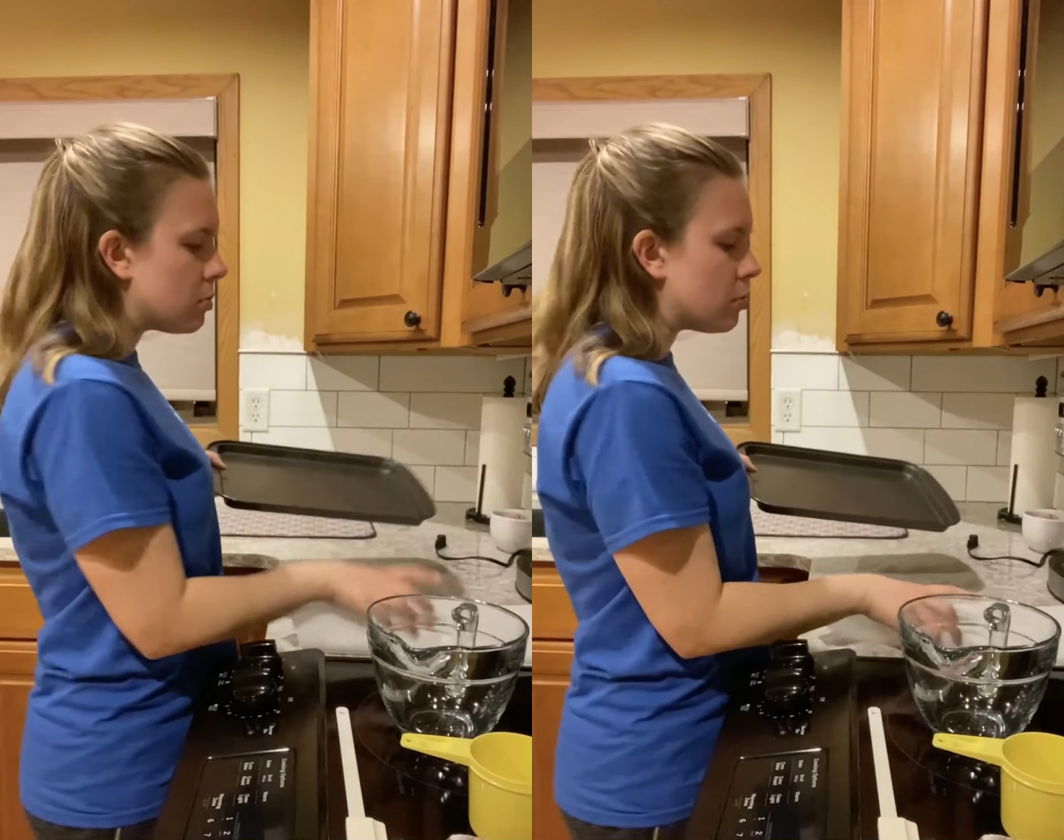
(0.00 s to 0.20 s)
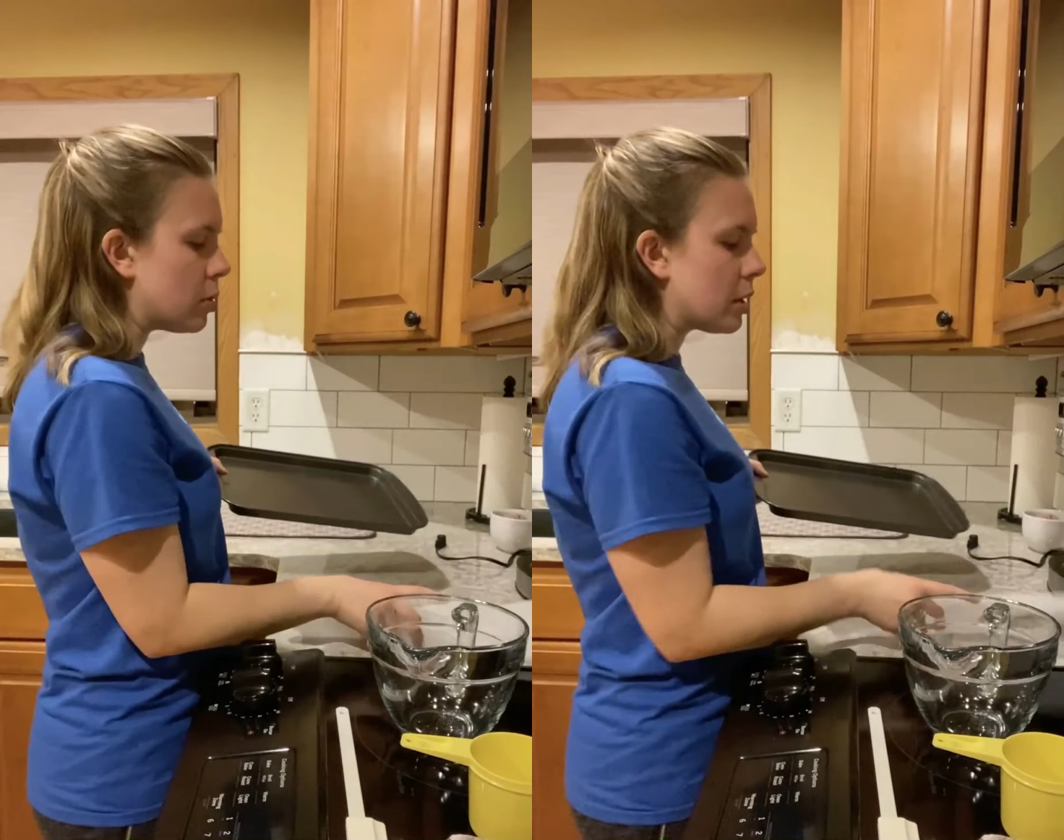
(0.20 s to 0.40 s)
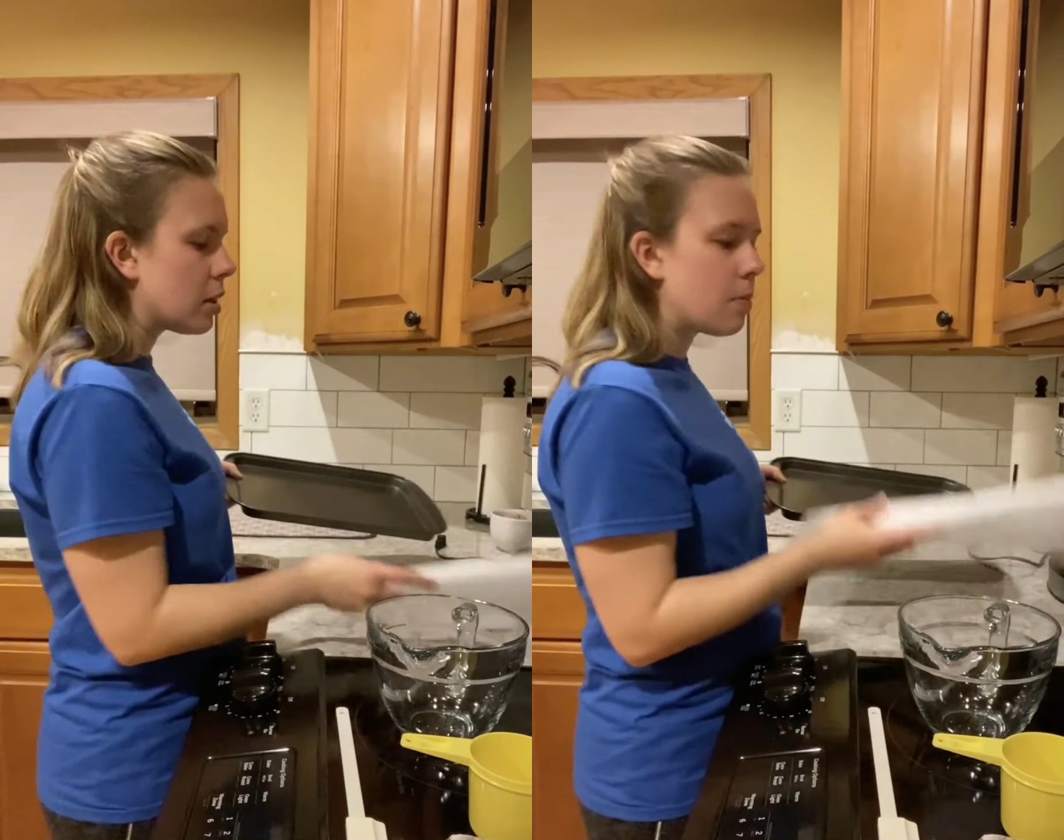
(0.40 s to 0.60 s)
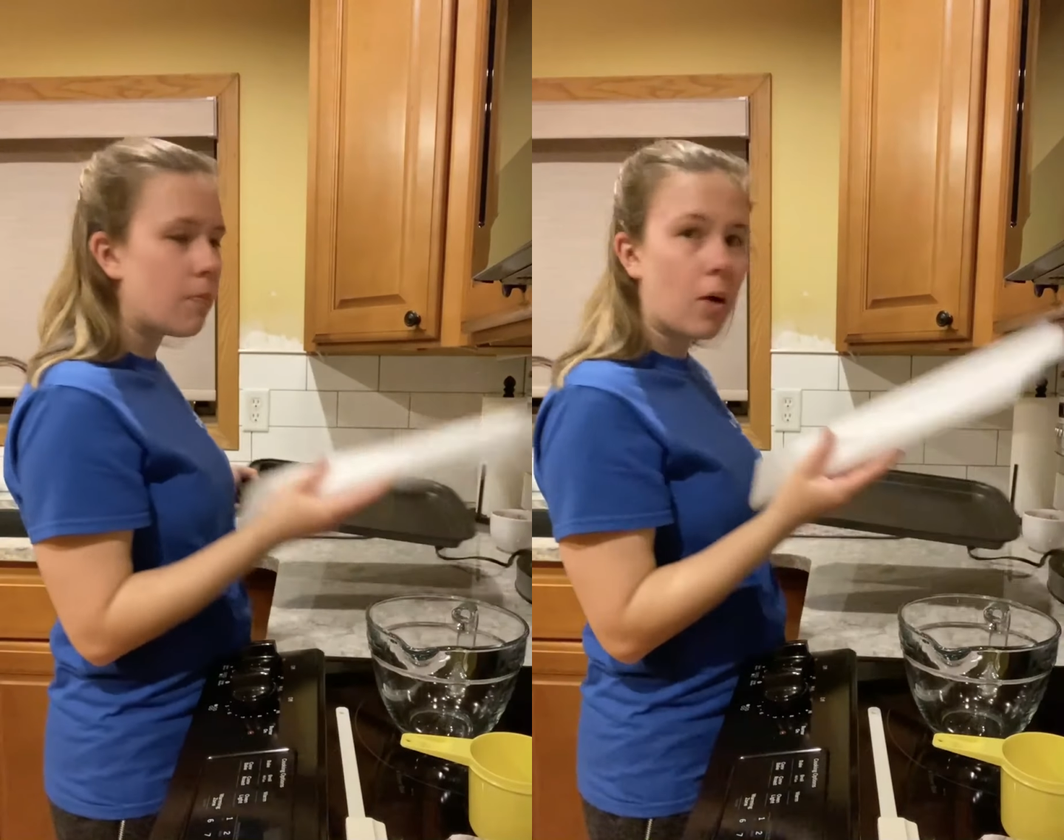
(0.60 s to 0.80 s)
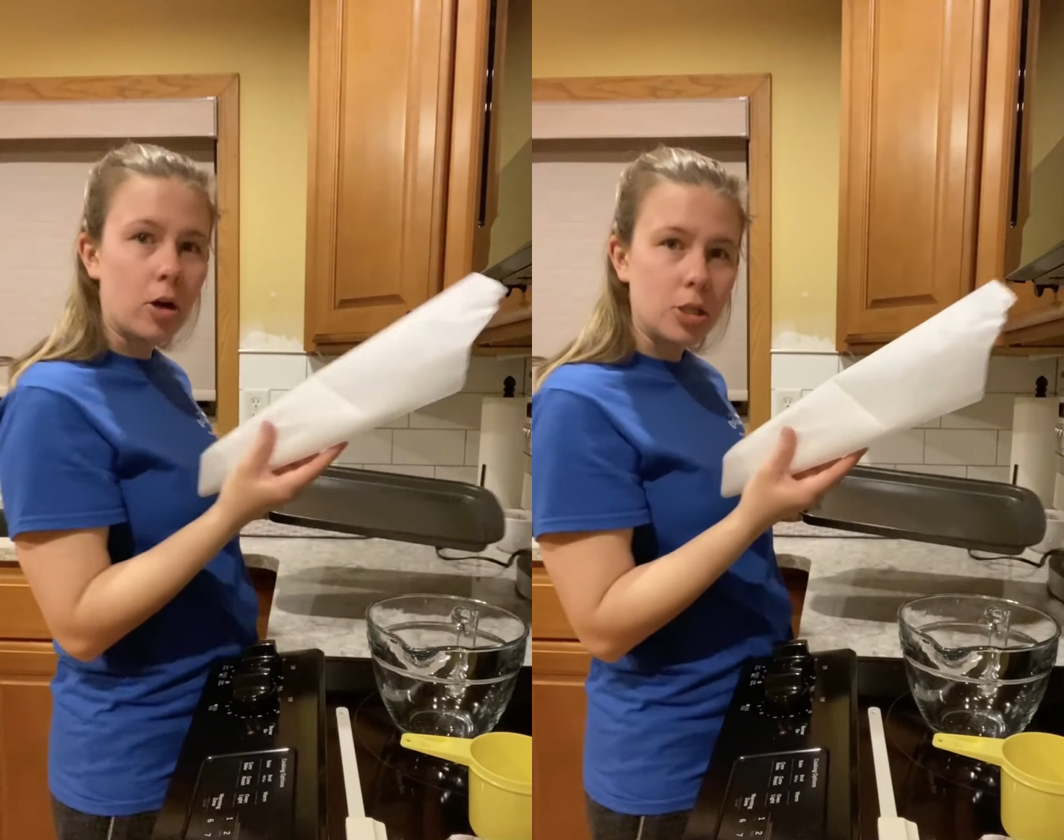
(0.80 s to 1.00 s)
with
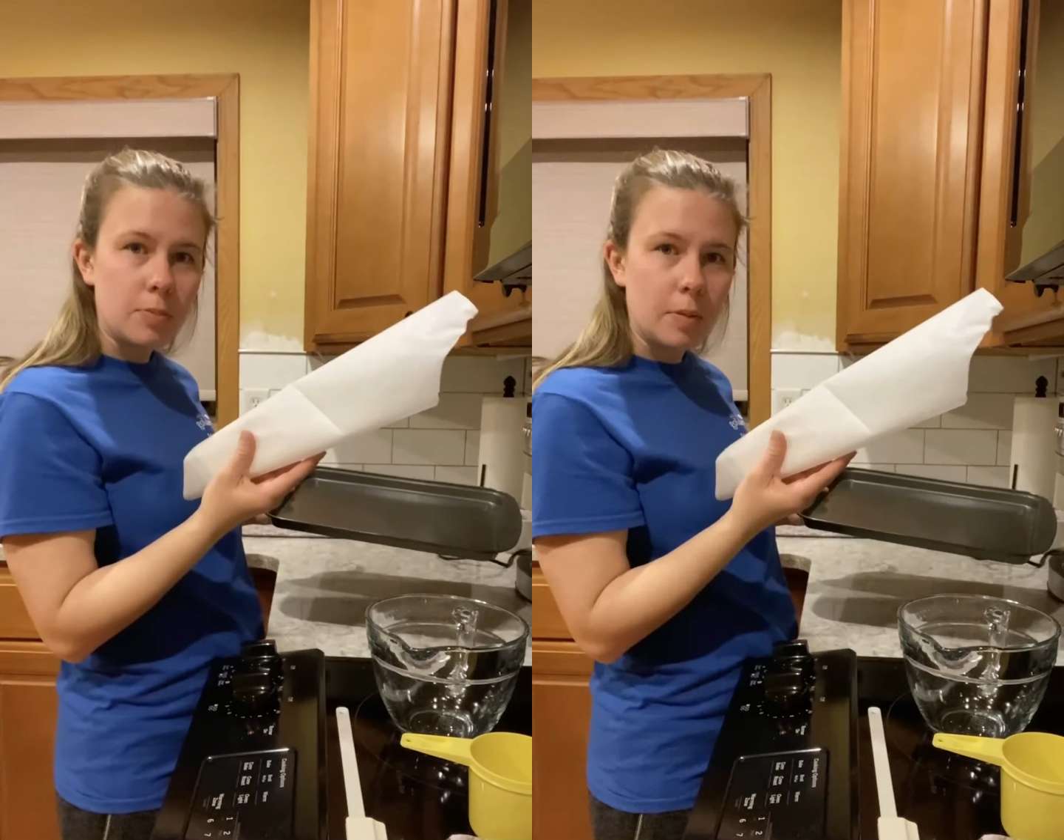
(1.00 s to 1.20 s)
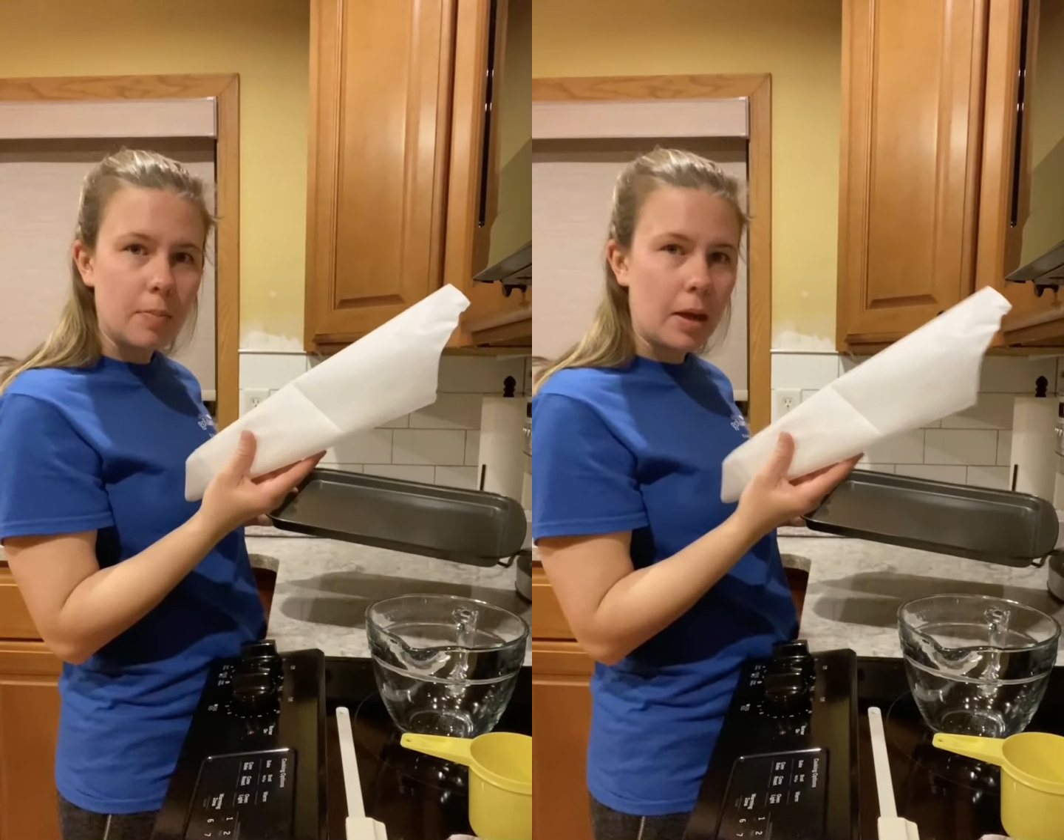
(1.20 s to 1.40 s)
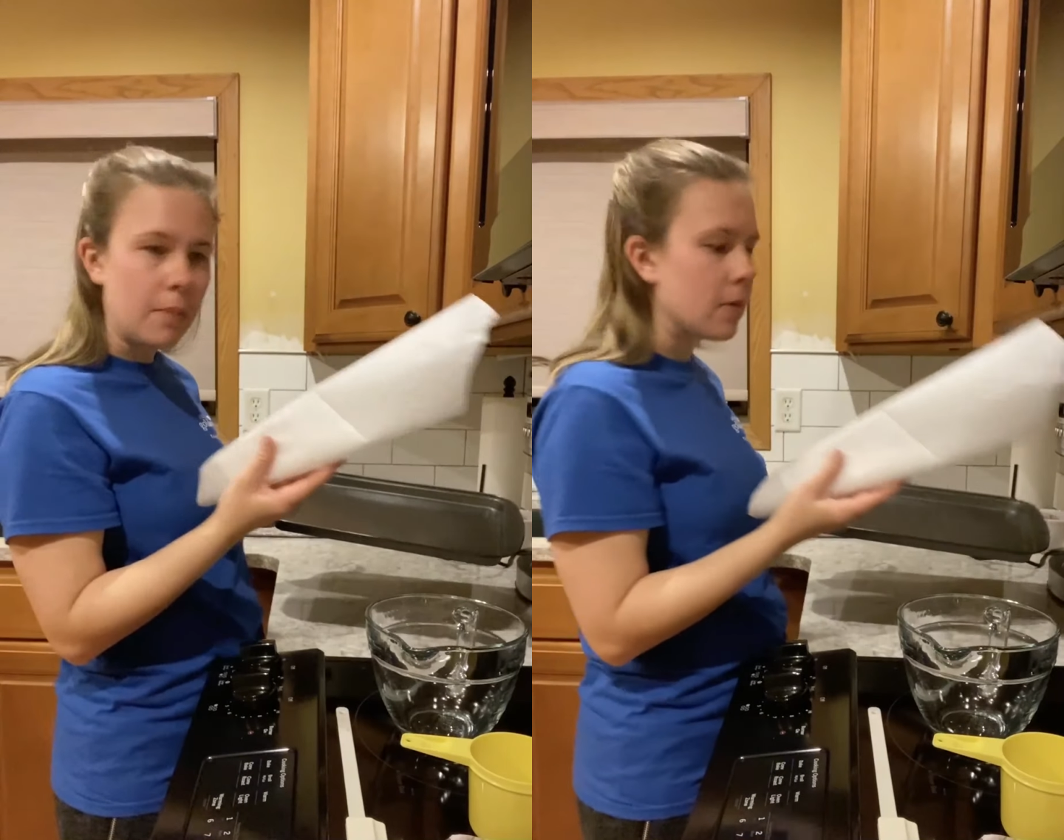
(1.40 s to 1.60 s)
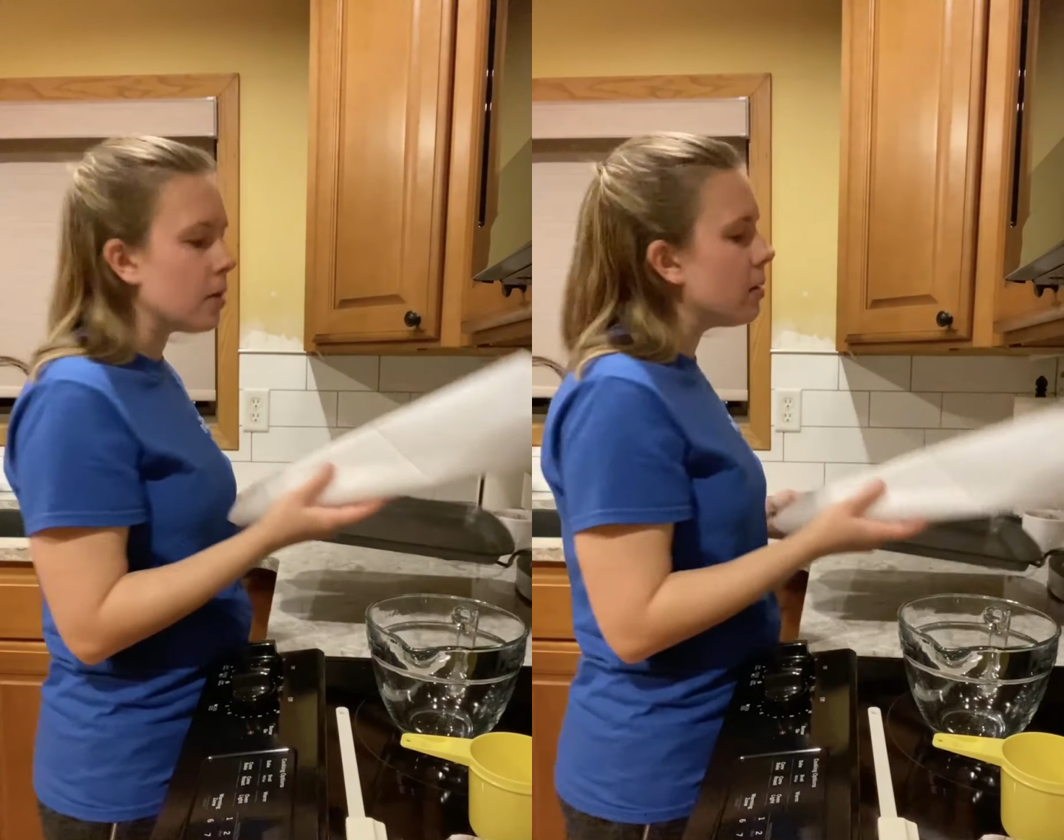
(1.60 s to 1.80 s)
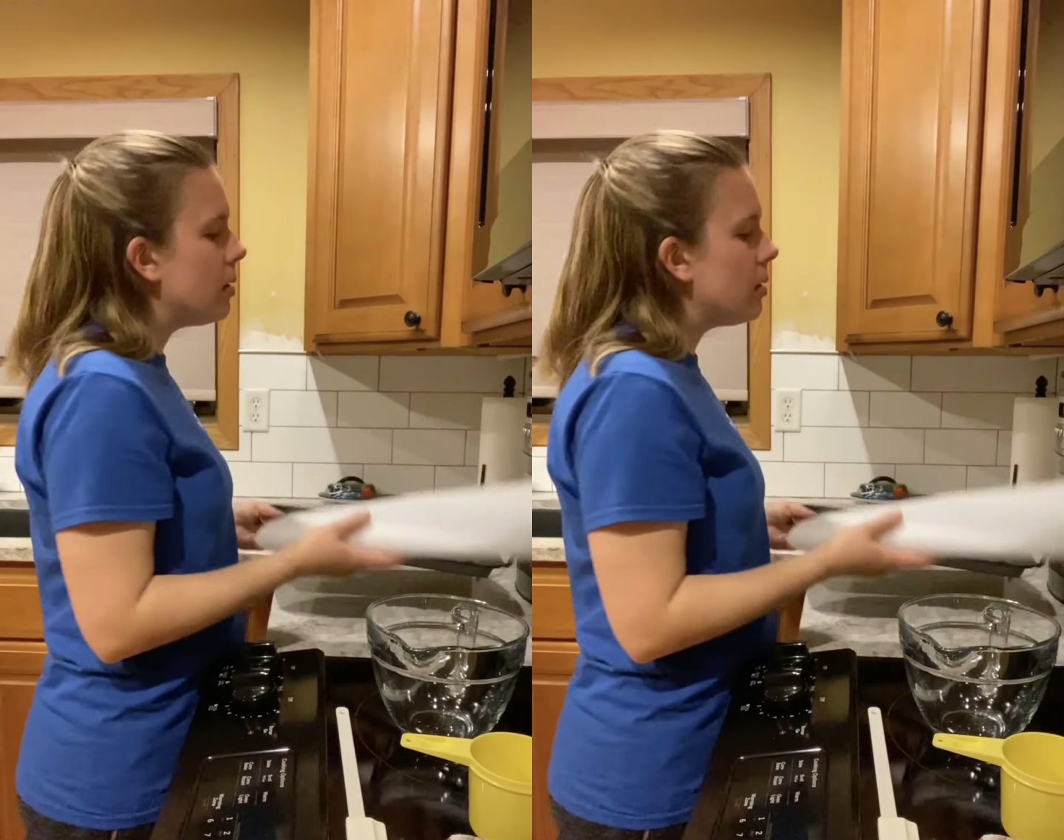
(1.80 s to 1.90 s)
parchment paper,